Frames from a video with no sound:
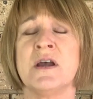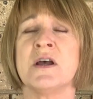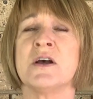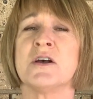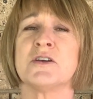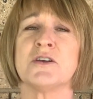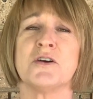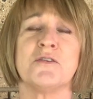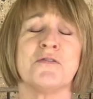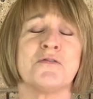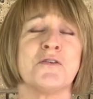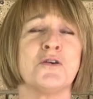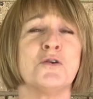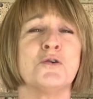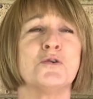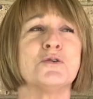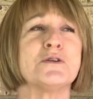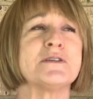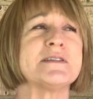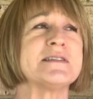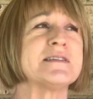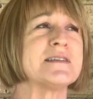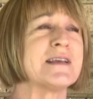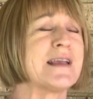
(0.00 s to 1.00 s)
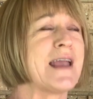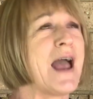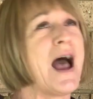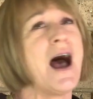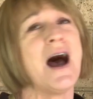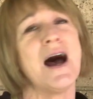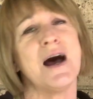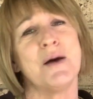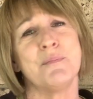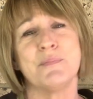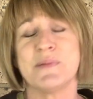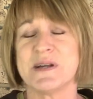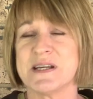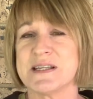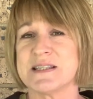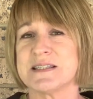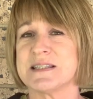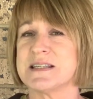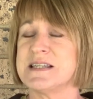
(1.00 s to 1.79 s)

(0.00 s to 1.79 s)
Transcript: So of course, calmness